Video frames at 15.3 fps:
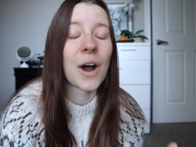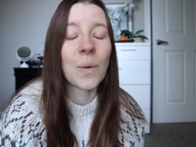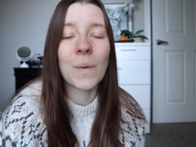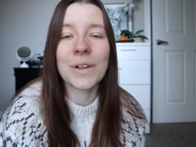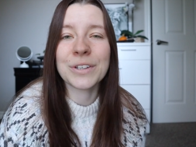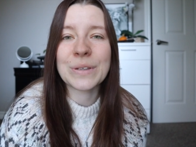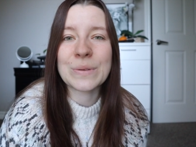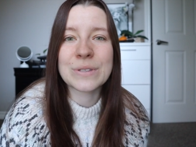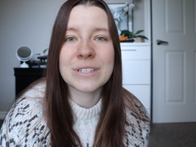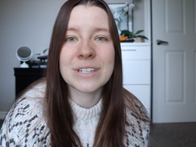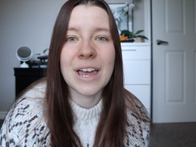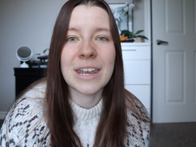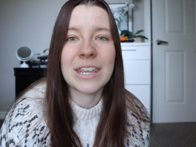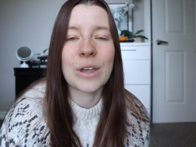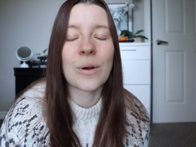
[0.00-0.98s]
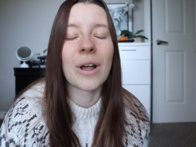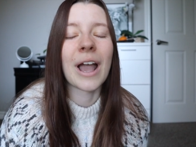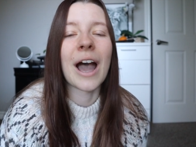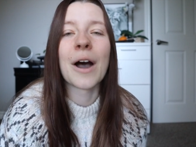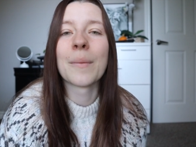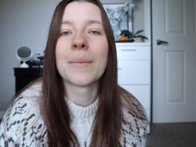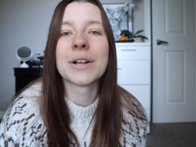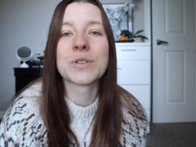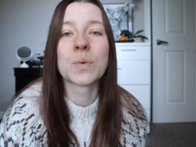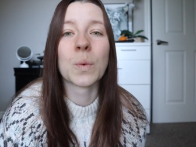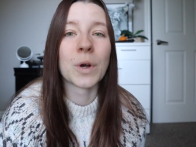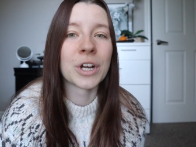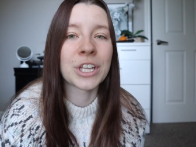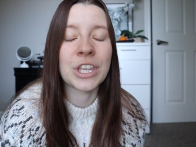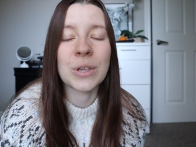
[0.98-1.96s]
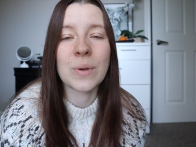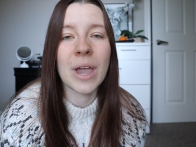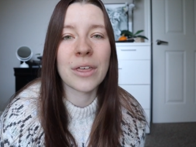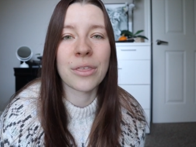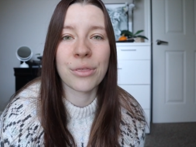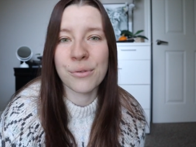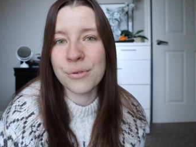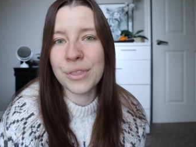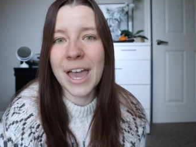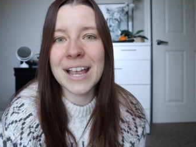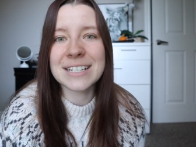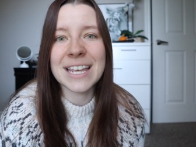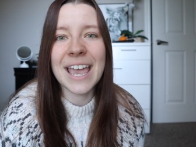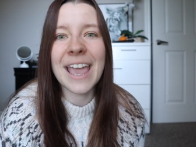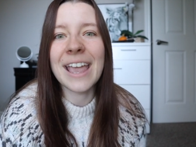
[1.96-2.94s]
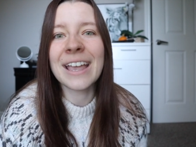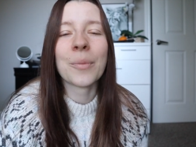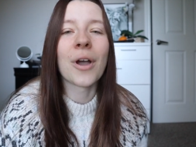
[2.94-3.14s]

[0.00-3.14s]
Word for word: how well you study or how much work you get through that day.